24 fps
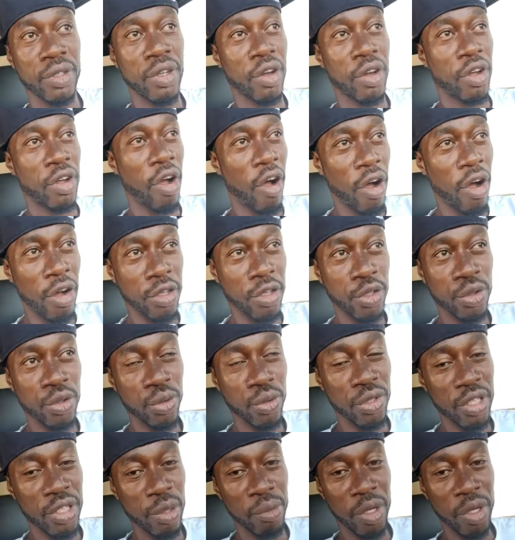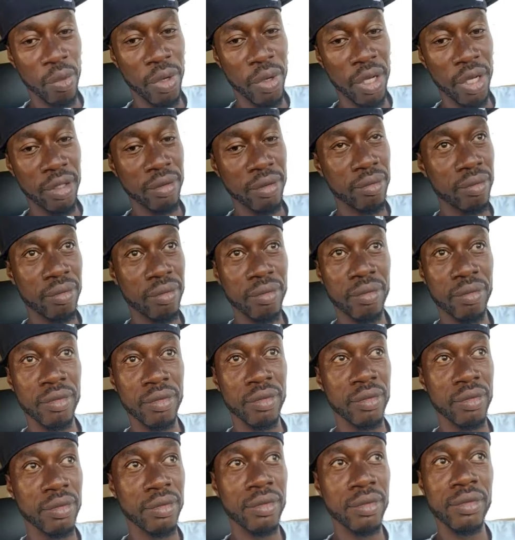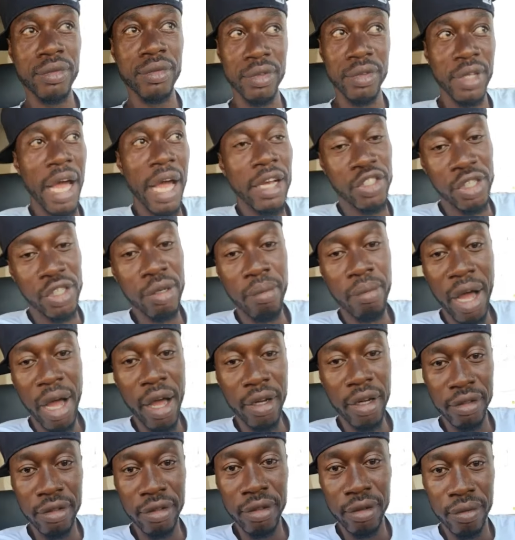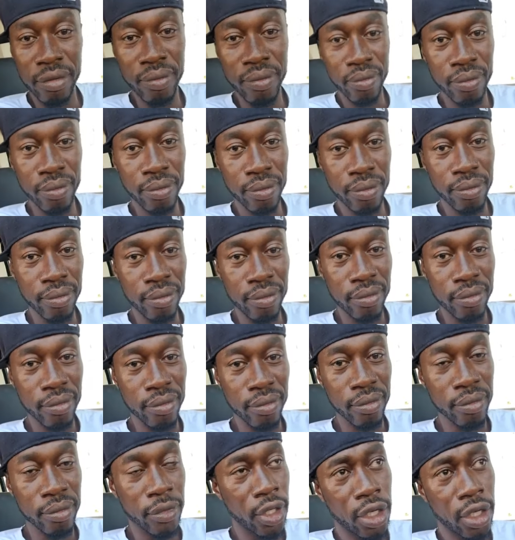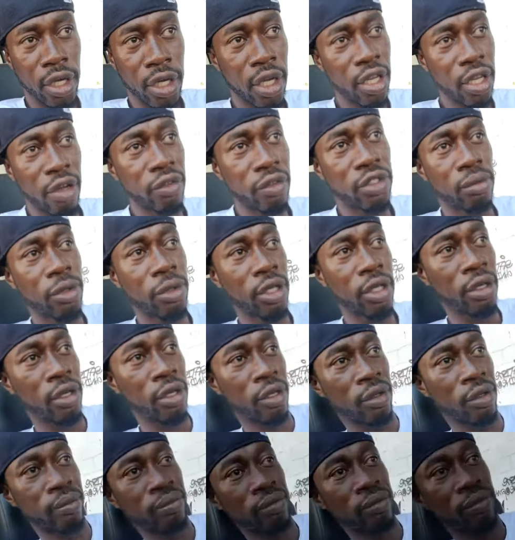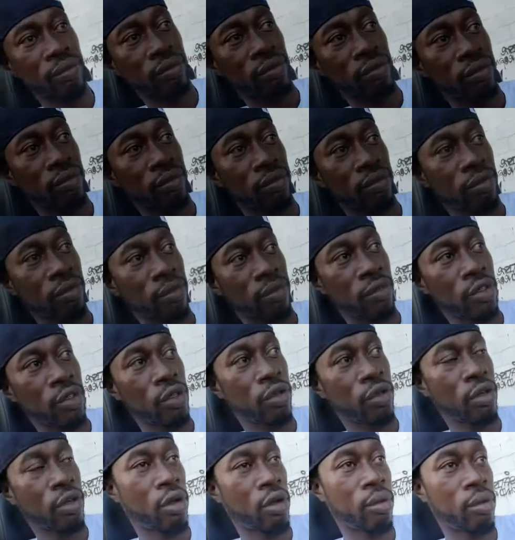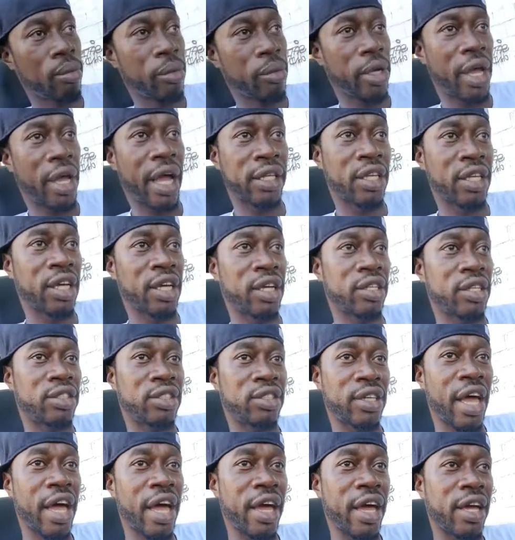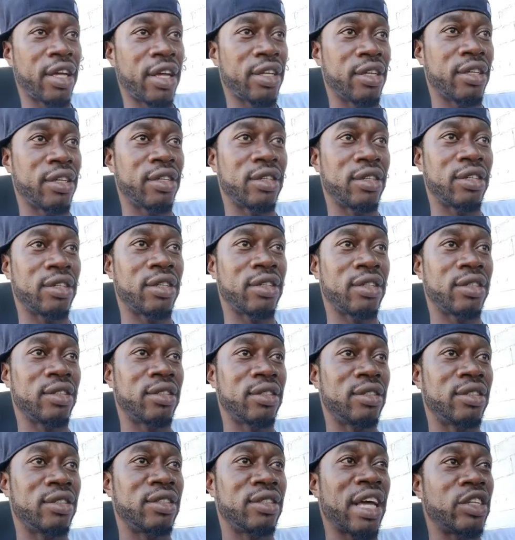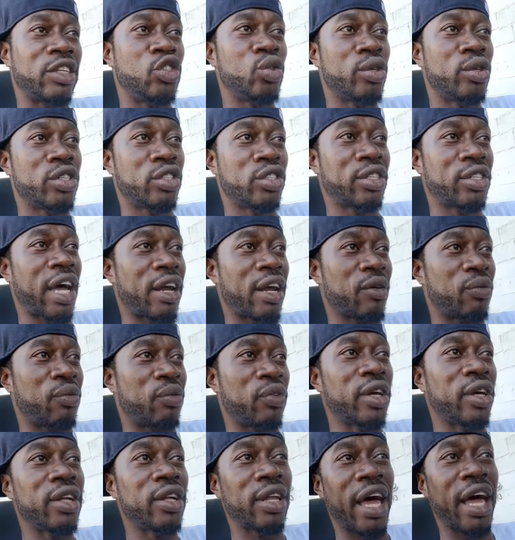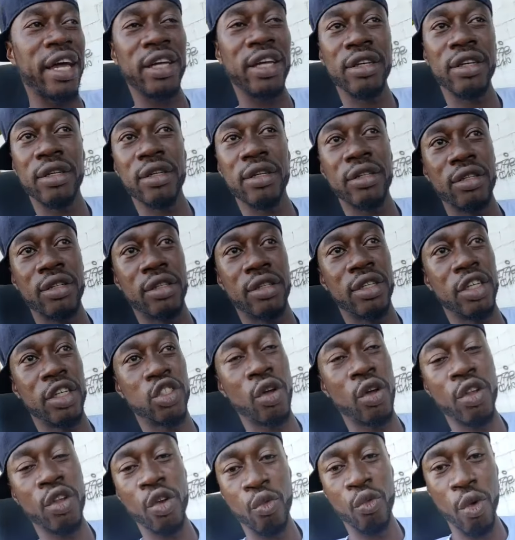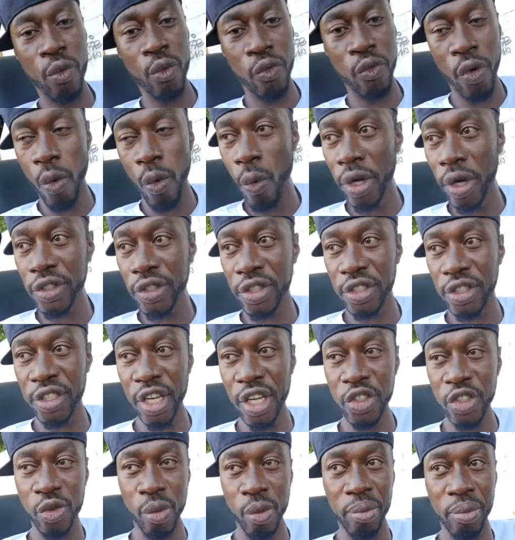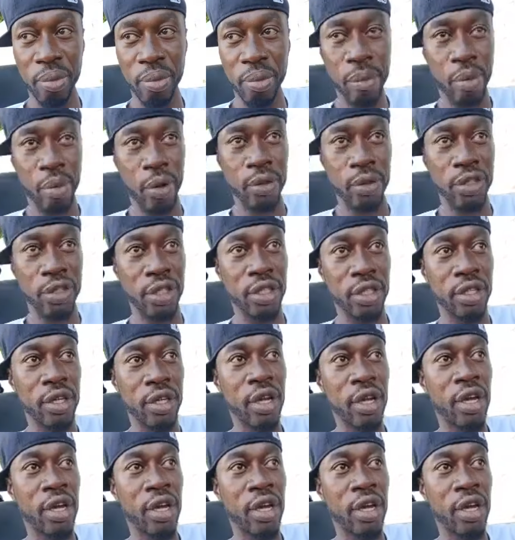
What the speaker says: the cars you see me with, it's actually mine. He ain't give it to me. You know, but I think it's sad that you just gotta feel like there's only room for one successful black person,